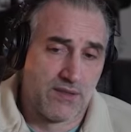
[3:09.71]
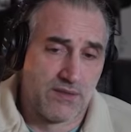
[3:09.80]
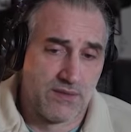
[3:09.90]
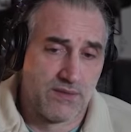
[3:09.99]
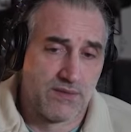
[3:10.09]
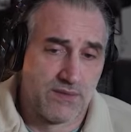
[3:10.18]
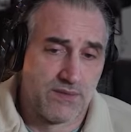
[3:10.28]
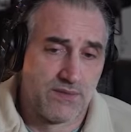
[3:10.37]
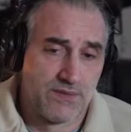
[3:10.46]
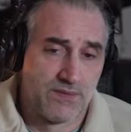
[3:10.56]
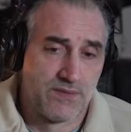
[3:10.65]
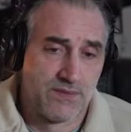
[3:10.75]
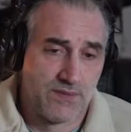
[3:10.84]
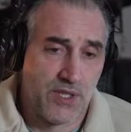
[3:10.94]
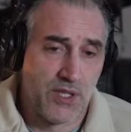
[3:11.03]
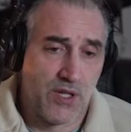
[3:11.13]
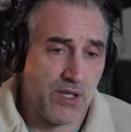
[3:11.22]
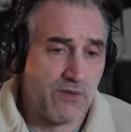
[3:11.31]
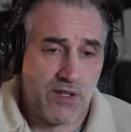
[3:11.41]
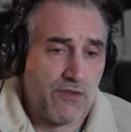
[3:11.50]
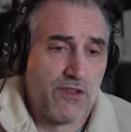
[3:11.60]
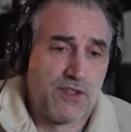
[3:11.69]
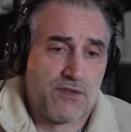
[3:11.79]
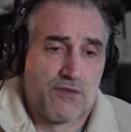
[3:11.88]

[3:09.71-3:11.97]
so that way the Get oil. rid of the You know, even if it's up.